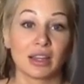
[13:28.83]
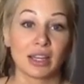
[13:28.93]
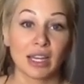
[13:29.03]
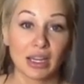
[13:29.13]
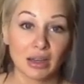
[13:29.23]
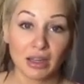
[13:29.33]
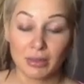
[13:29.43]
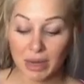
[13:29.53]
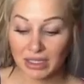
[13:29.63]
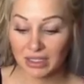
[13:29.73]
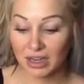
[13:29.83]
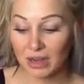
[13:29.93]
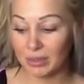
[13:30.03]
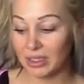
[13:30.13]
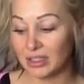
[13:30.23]
Ink makes the
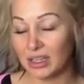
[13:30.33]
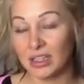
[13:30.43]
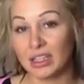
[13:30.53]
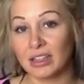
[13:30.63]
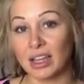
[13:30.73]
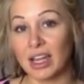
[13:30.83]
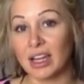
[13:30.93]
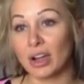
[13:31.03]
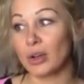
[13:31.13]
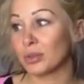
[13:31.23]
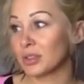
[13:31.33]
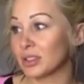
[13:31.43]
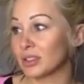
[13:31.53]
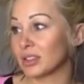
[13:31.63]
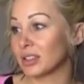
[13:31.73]
comment to Sundy like, oh,
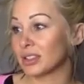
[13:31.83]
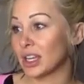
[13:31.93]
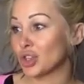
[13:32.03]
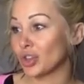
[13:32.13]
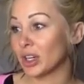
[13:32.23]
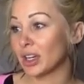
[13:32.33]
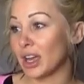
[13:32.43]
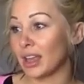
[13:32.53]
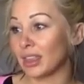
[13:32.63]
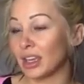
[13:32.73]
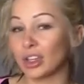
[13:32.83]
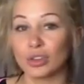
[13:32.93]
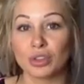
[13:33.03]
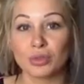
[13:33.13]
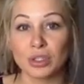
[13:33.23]
Cedric, I think you're
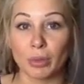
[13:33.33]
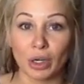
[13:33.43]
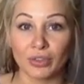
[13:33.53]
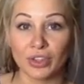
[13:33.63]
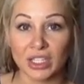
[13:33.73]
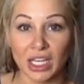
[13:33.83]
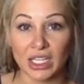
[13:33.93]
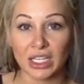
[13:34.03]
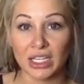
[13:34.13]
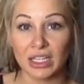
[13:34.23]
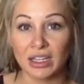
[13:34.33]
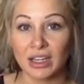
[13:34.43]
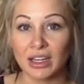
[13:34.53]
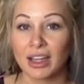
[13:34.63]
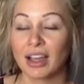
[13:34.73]
too smart for Sundy.
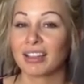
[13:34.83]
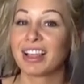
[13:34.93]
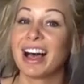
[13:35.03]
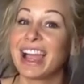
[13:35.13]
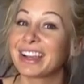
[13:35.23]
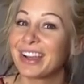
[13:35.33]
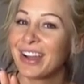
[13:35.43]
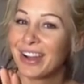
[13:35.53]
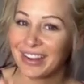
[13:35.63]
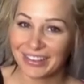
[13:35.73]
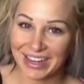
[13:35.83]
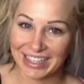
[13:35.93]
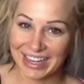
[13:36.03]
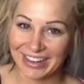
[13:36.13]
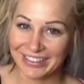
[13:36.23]
Like, okay,
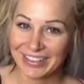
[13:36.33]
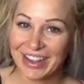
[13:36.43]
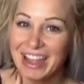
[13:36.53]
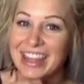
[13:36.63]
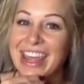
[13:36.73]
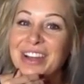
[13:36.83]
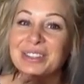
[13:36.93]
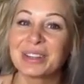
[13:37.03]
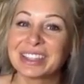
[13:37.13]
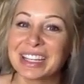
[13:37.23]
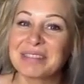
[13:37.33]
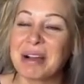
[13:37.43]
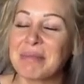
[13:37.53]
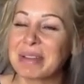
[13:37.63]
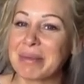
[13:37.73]
now, there's one thing
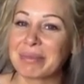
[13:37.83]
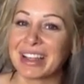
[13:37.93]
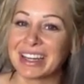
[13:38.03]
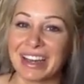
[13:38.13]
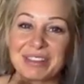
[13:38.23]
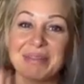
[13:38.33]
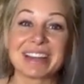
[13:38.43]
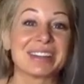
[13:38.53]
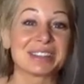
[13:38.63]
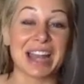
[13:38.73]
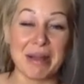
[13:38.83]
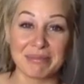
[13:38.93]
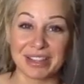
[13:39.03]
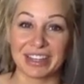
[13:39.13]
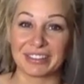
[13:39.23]
about being blunt. Everybody knows that I'm
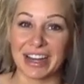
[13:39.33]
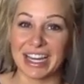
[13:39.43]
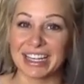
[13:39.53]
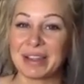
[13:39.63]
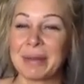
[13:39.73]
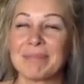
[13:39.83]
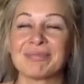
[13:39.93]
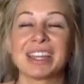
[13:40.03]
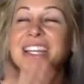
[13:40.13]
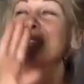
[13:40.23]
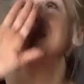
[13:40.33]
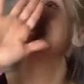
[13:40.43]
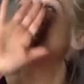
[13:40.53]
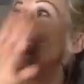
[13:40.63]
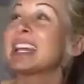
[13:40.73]
blunt, right? He just
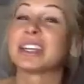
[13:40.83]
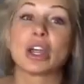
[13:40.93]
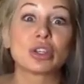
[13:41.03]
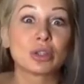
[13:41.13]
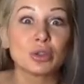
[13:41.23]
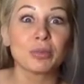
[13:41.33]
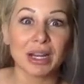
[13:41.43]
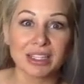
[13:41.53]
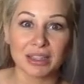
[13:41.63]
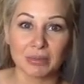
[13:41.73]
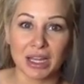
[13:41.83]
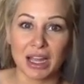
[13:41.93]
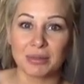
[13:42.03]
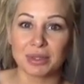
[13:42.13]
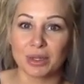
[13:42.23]
be saying too much
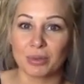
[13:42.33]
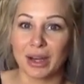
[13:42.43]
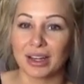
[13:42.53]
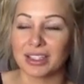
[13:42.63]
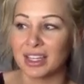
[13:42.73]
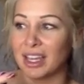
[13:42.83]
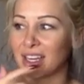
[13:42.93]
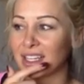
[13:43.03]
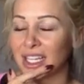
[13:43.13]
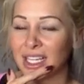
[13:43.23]
sometimes to where it's like,